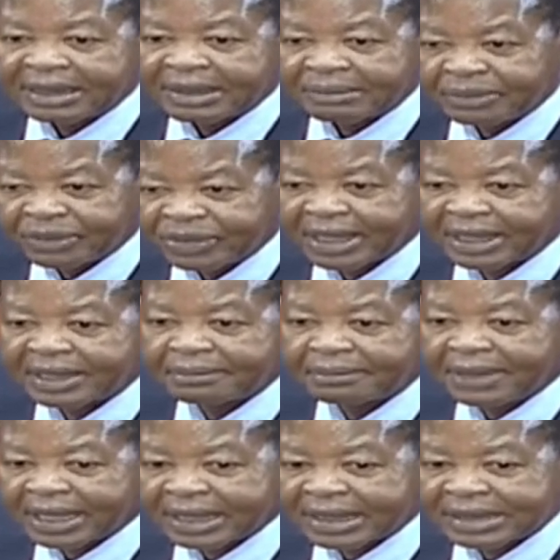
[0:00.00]
Mzee
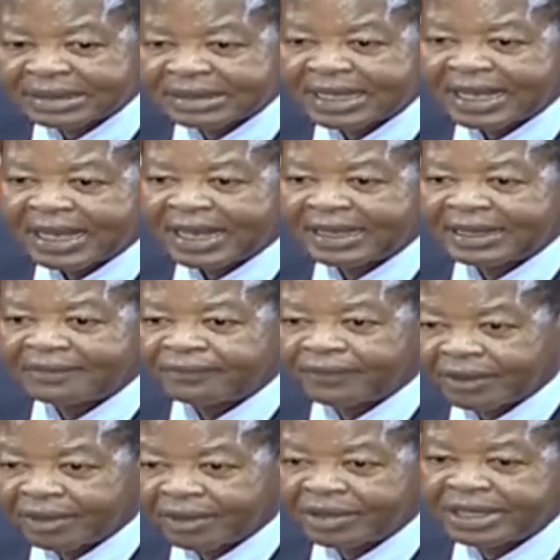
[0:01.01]
Kibaki's and
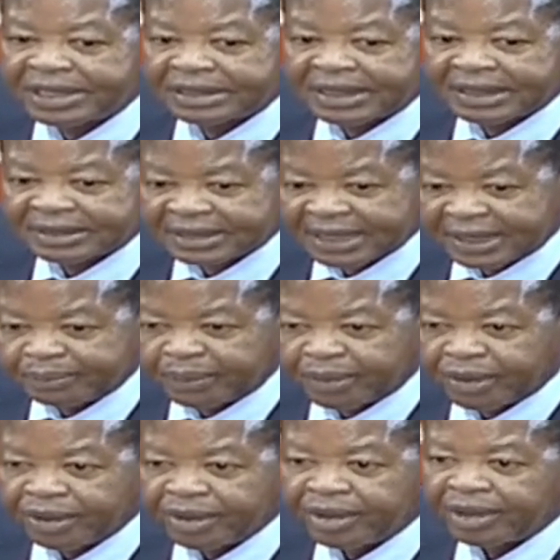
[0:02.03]
follow his
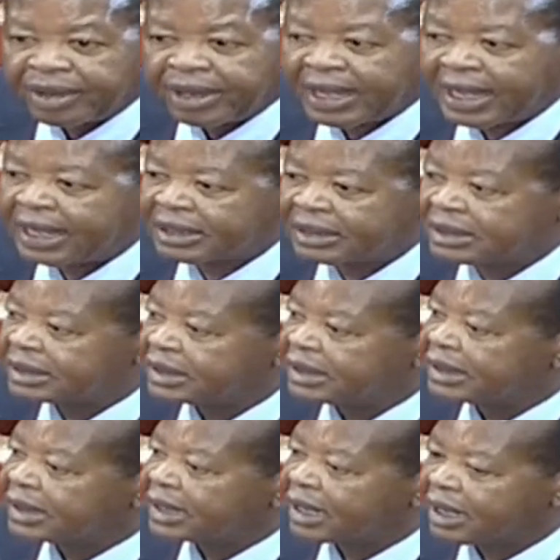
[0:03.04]
example and
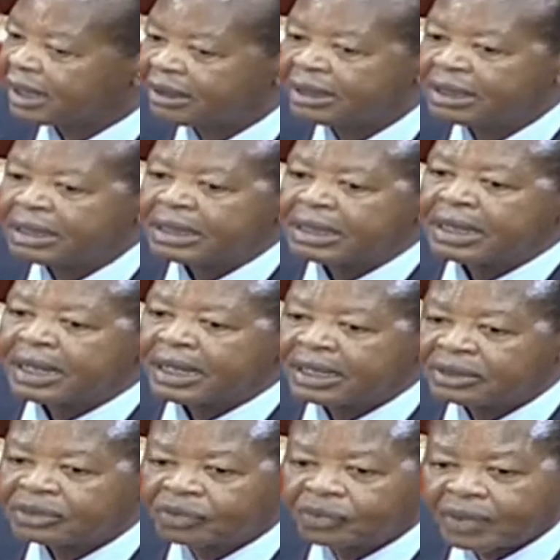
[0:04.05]

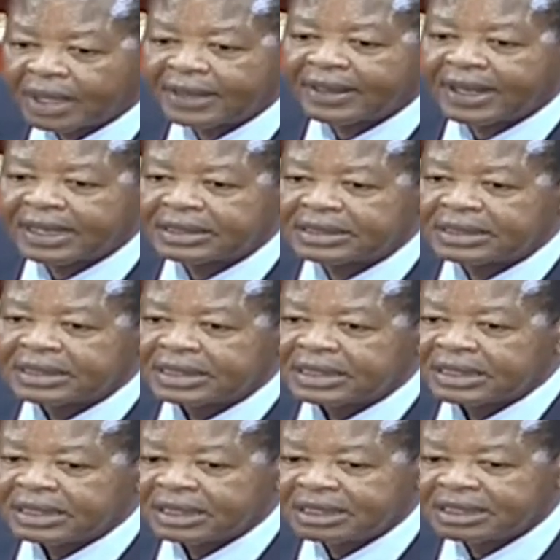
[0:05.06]
ensure that
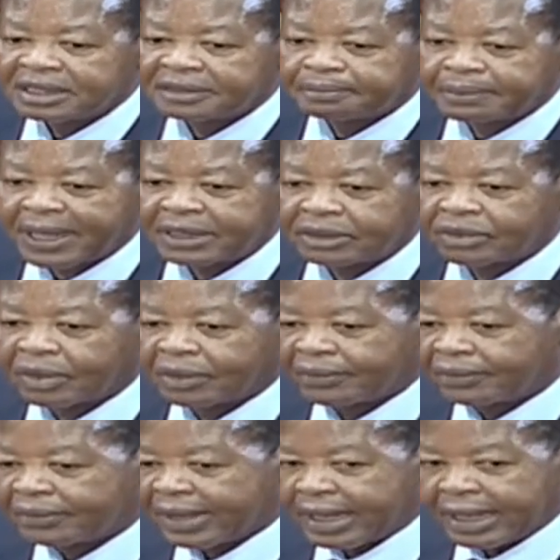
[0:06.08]
in spite
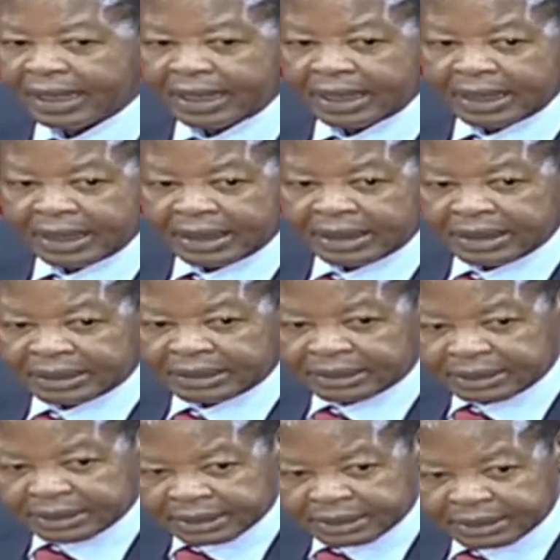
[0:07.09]
of the,
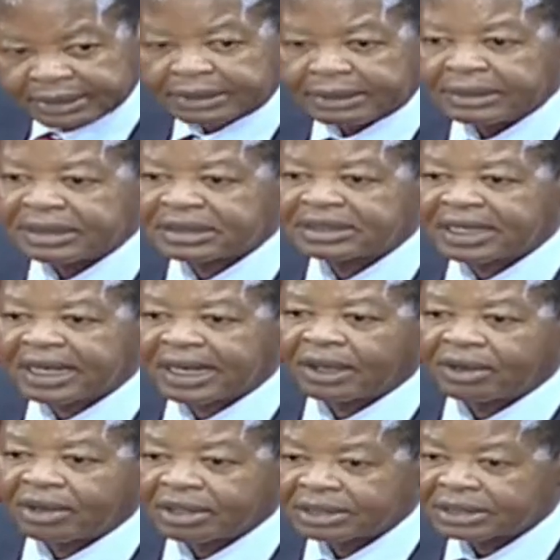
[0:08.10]
the
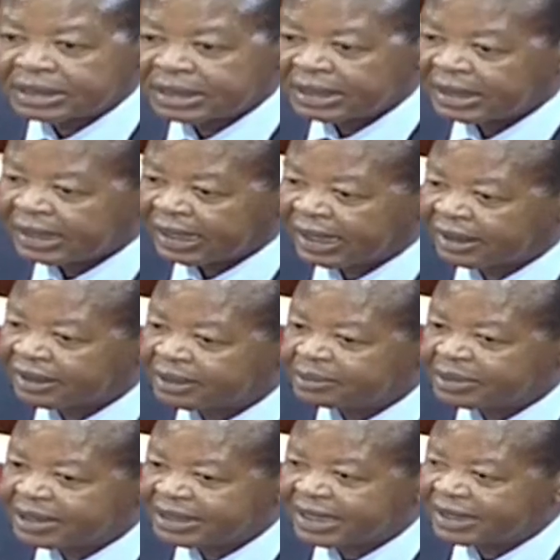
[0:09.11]
struggles and the
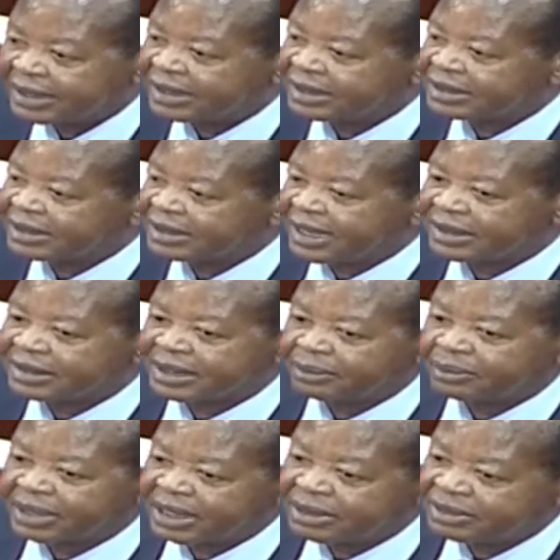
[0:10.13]
bitterness that
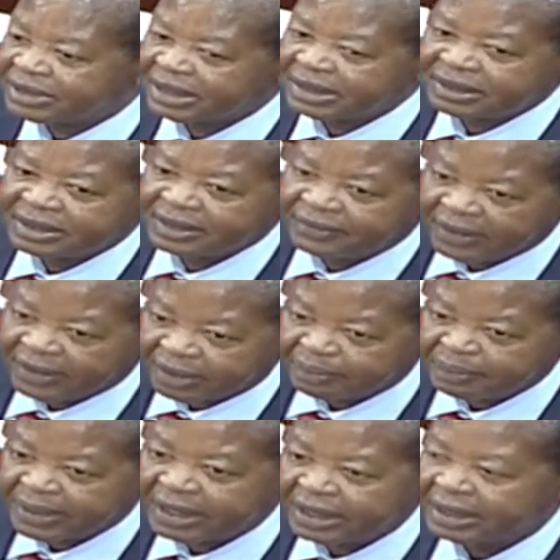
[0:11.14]
sometimes is
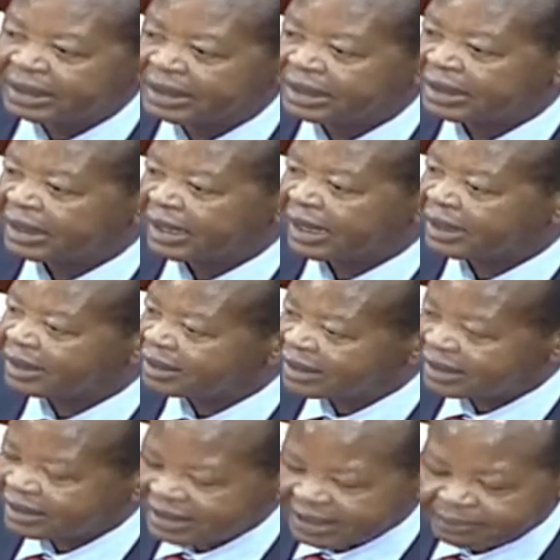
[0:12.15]
developing and
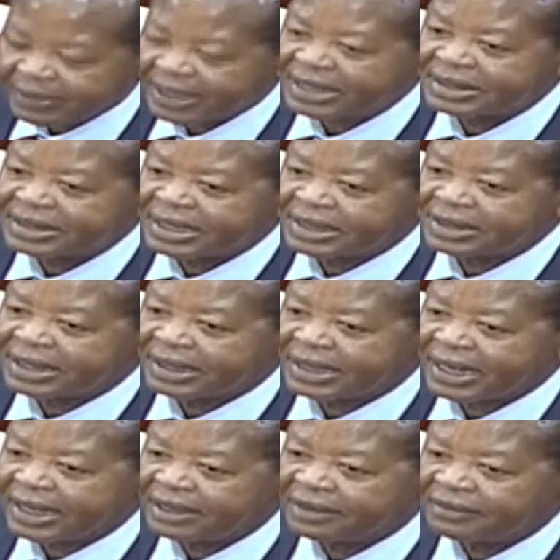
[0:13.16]
the temperatures that
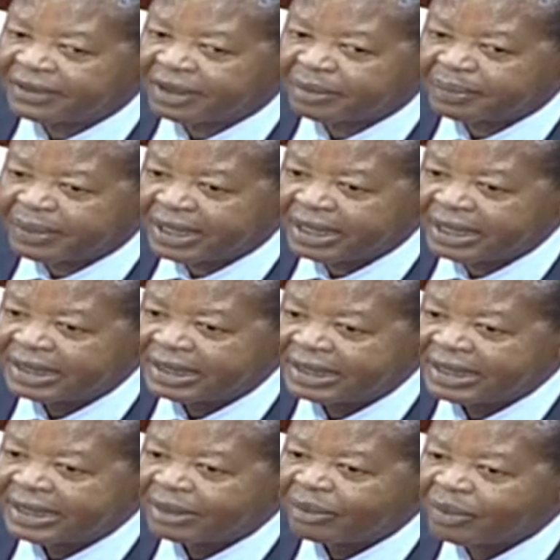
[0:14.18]
are developing,
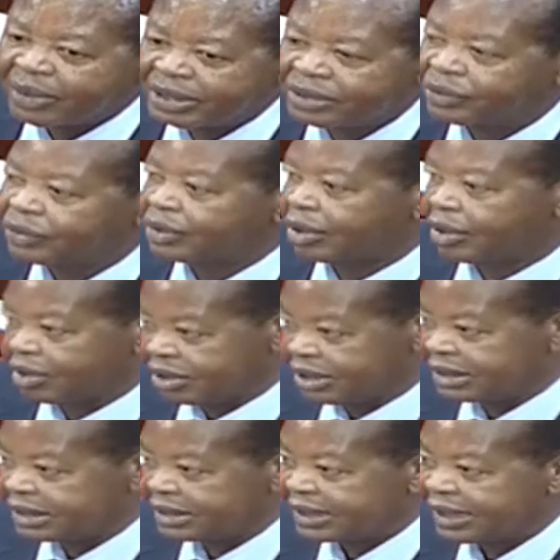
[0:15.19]
we should
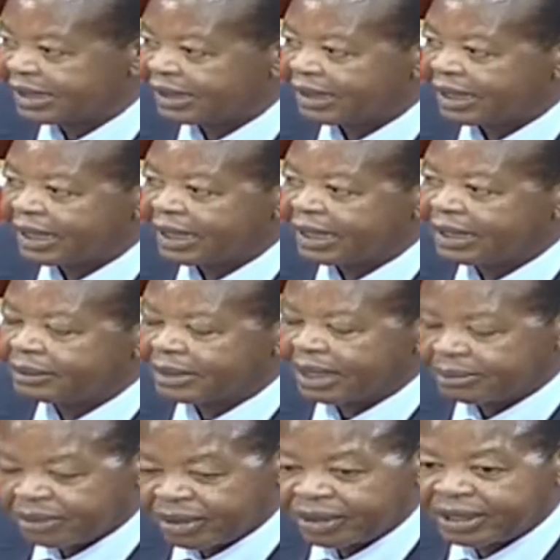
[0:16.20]
always
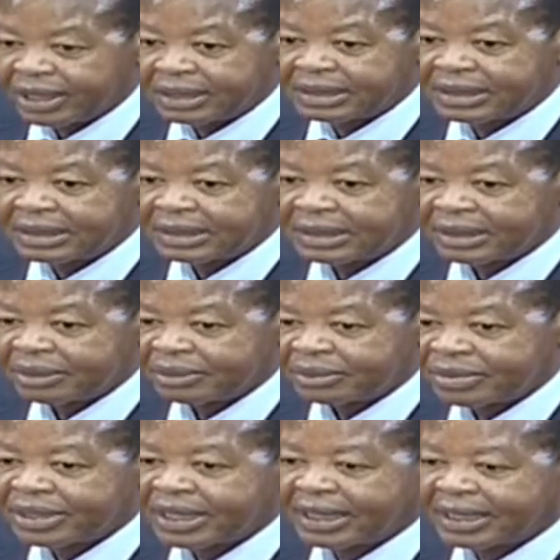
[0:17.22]
emulate
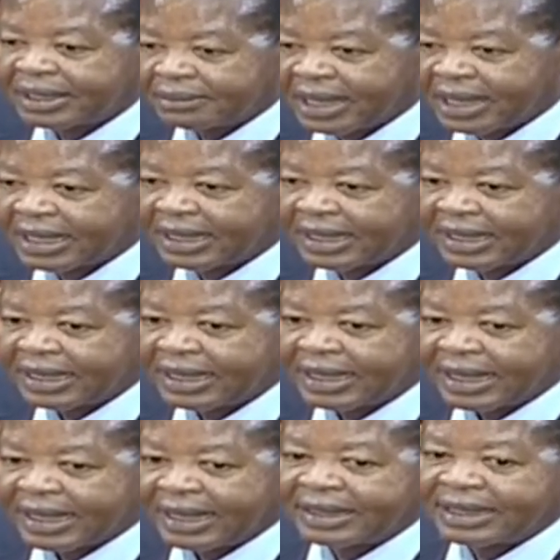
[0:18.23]
Mzee Kibaki
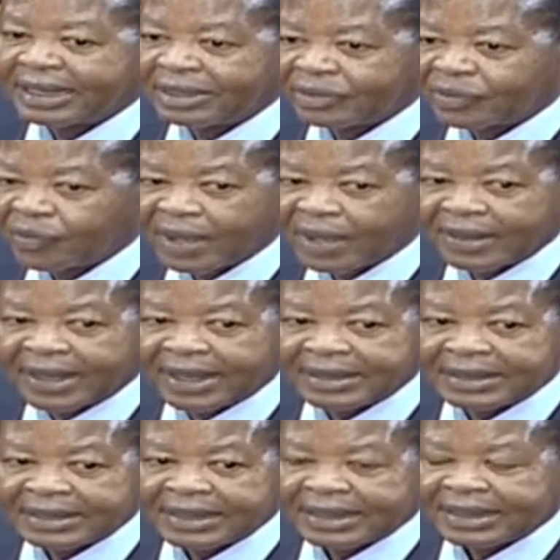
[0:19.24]
and ensure
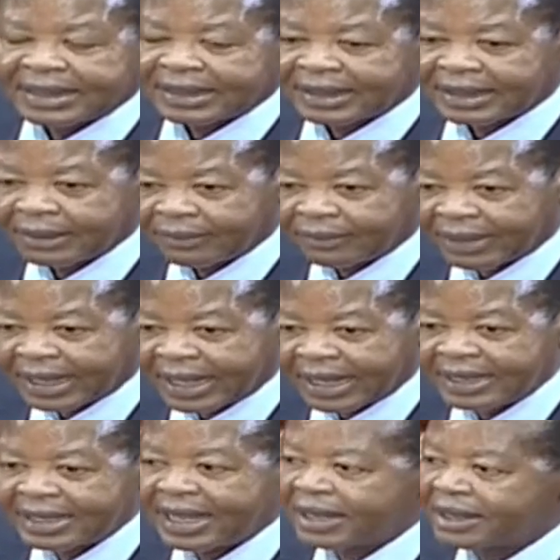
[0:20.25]
that
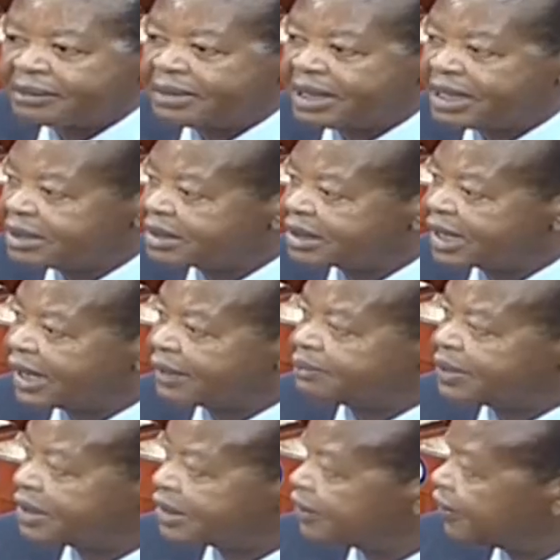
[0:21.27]
Kenya remains a
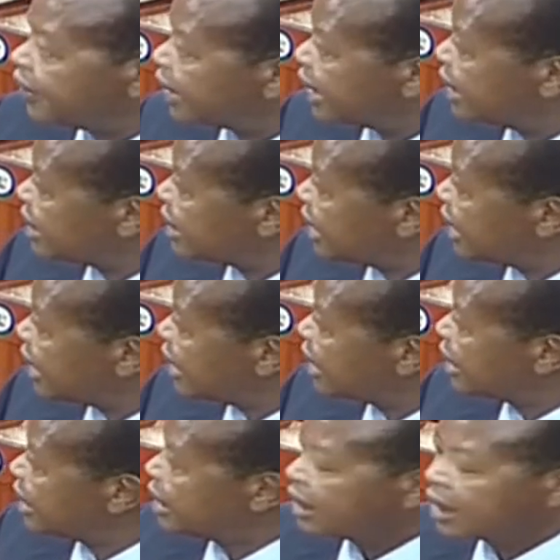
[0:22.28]
peaceful country
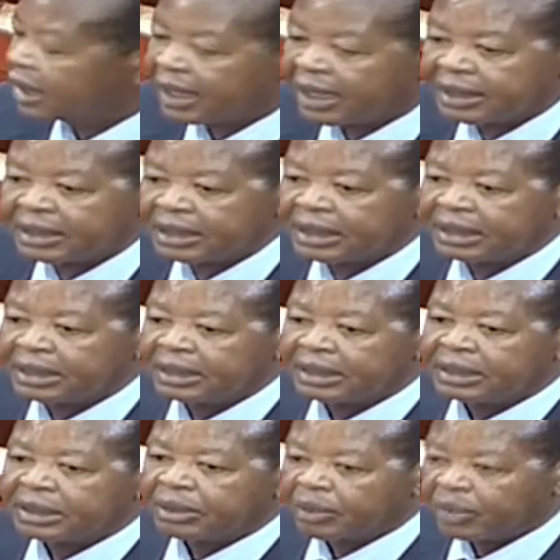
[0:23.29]
and
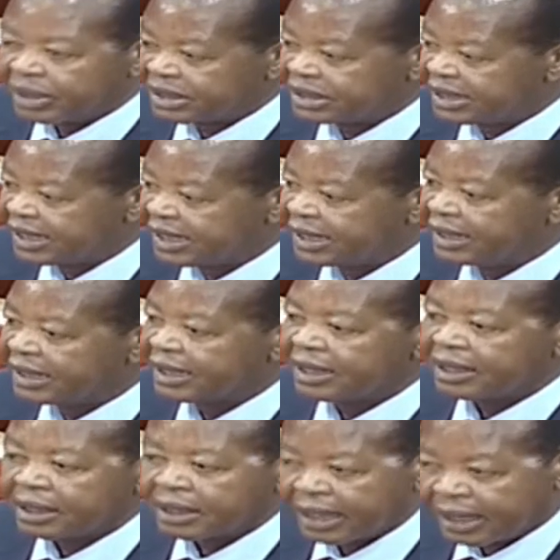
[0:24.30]
we see
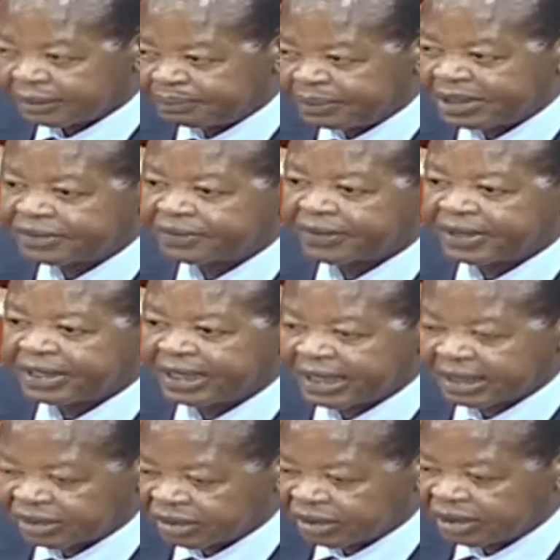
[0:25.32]
a peaceful
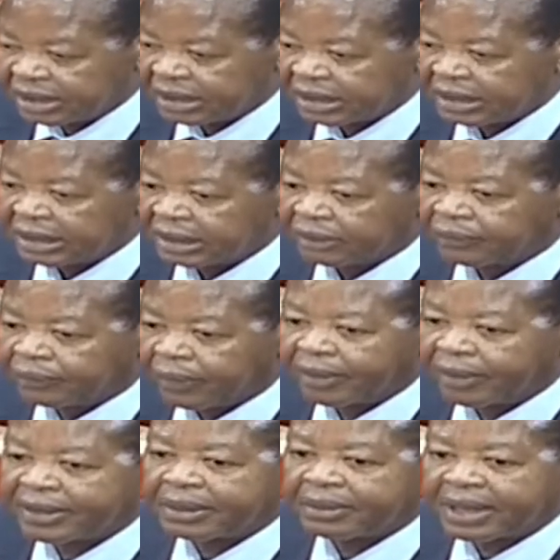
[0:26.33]
election
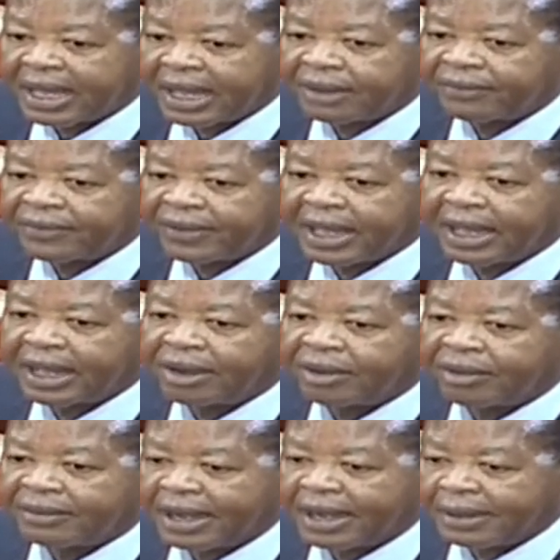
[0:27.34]
for the welfare
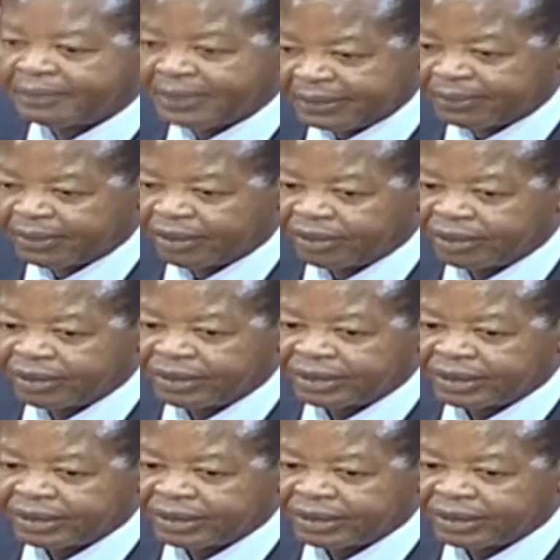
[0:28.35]
of our people.